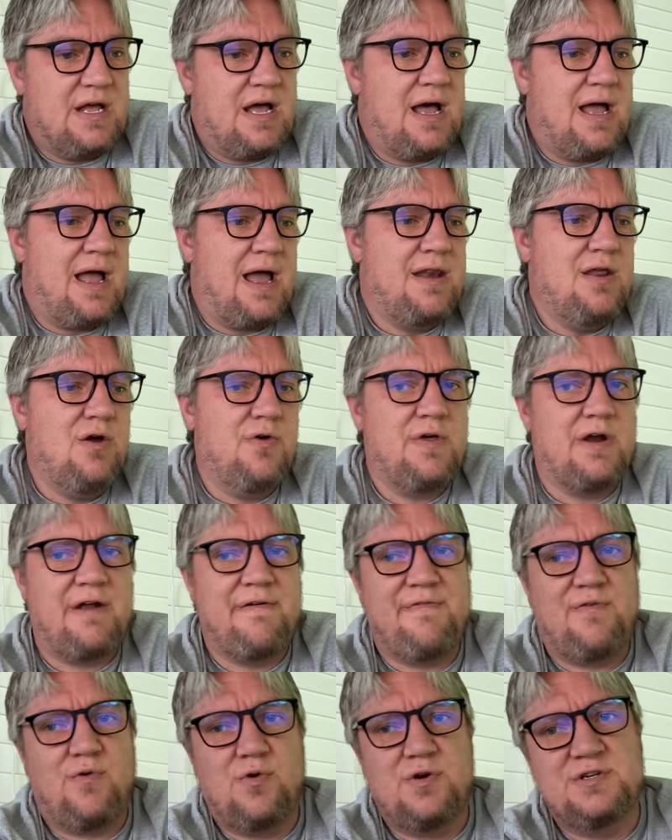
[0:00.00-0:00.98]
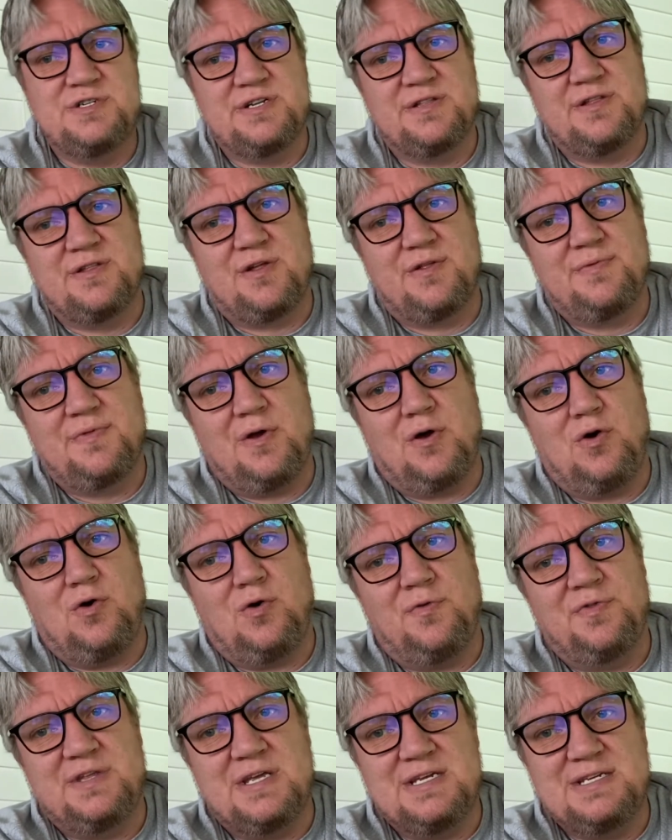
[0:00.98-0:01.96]
I know that I forwarded you the
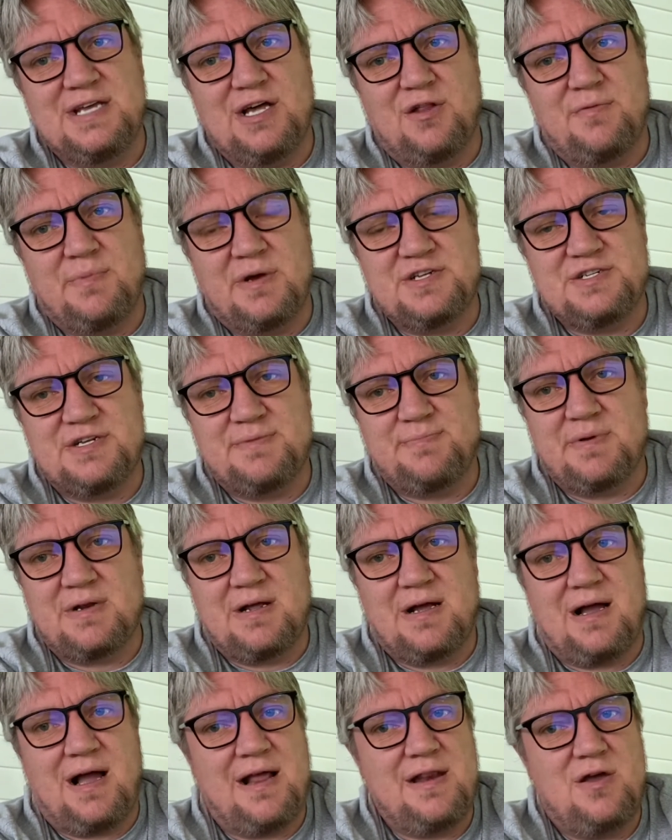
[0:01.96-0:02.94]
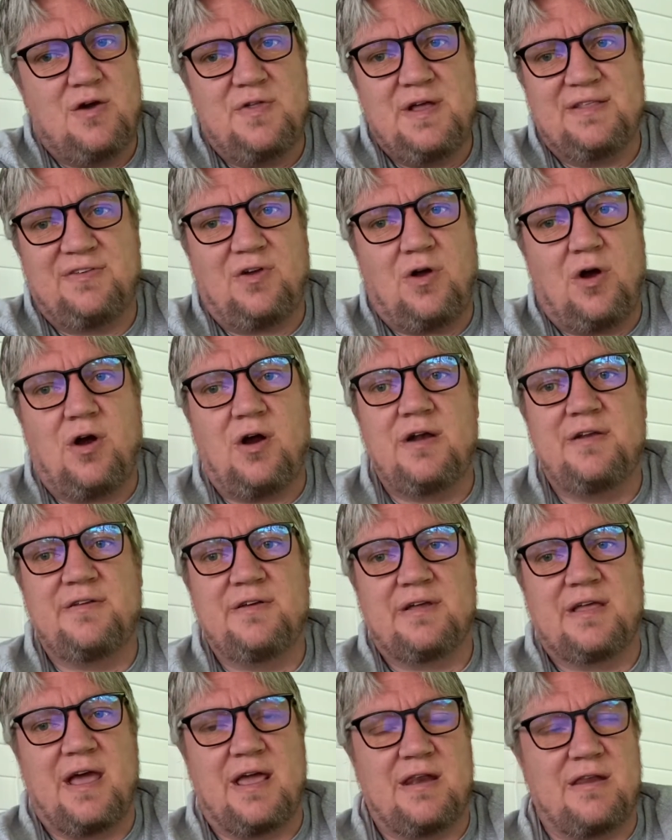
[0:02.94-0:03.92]
whole detailed budget, but I know that's hard to
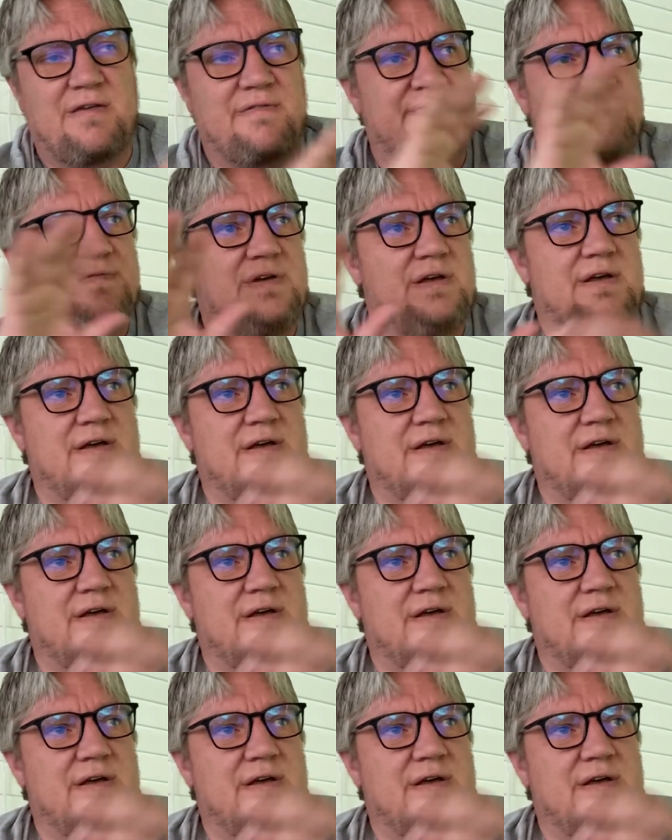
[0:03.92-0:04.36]
kind of